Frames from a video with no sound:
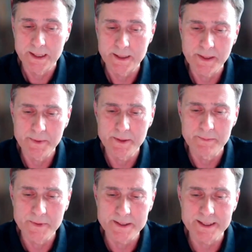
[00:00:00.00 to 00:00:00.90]
It may be
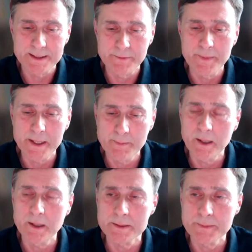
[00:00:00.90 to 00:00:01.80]
a system of many
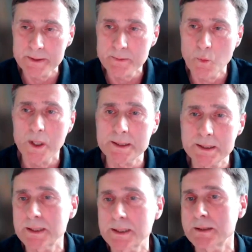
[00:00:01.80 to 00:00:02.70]
parts, but it's one
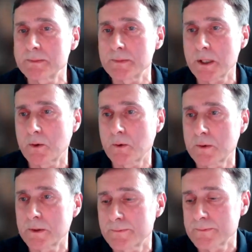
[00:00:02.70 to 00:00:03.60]
system. The
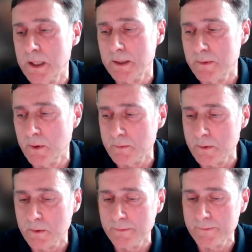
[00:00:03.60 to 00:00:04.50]
core of kind of
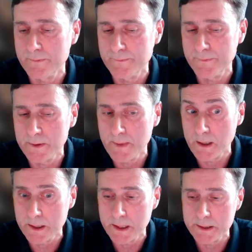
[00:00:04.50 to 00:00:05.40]
law firm
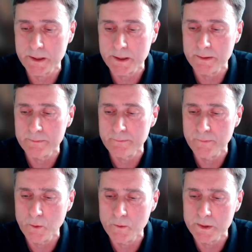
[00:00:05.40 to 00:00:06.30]
architecture going
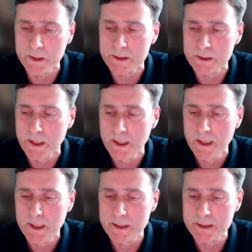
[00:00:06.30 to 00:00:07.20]
forward is
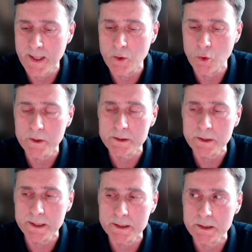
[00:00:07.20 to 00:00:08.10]
about
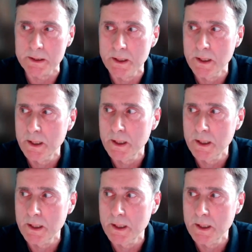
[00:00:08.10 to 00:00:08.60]
orchestration.